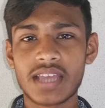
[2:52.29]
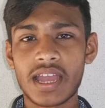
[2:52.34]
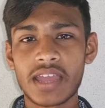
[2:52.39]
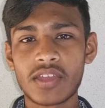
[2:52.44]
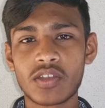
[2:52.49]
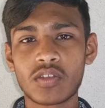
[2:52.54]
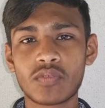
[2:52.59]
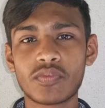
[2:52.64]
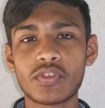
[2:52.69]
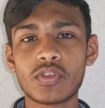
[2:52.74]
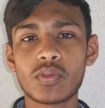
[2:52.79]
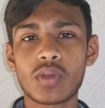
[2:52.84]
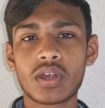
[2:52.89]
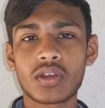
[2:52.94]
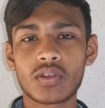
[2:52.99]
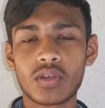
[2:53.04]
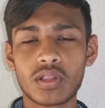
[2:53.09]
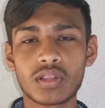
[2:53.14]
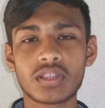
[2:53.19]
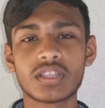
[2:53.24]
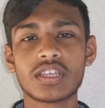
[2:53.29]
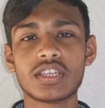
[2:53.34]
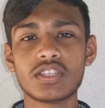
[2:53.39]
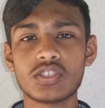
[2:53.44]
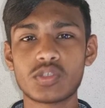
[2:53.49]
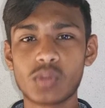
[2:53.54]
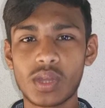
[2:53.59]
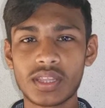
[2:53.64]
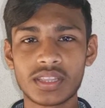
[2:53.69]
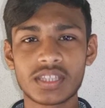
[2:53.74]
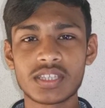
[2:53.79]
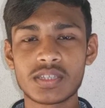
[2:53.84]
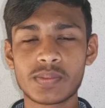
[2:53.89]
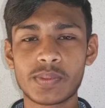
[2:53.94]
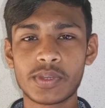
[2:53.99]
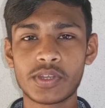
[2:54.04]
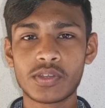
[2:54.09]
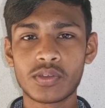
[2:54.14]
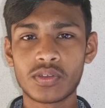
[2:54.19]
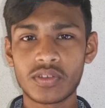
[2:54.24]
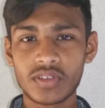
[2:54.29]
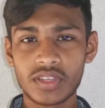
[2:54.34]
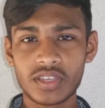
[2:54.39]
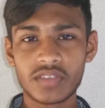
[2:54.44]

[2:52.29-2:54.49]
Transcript: I hope you are all enjoyed this video.